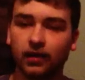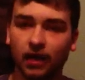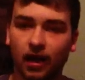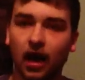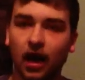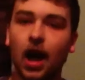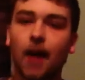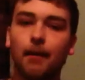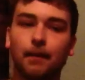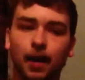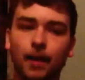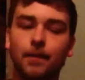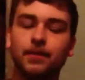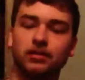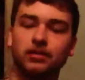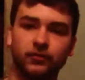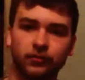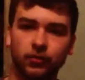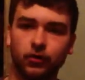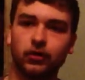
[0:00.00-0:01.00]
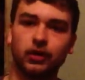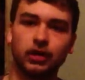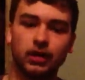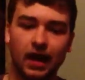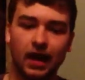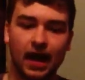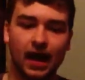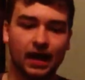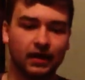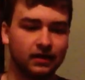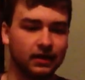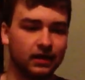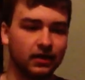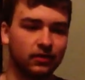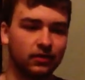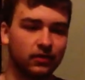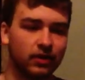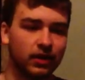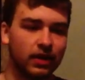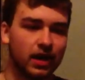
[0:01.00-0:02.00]
the hop up is fully
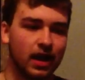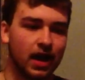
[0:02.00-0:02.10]
active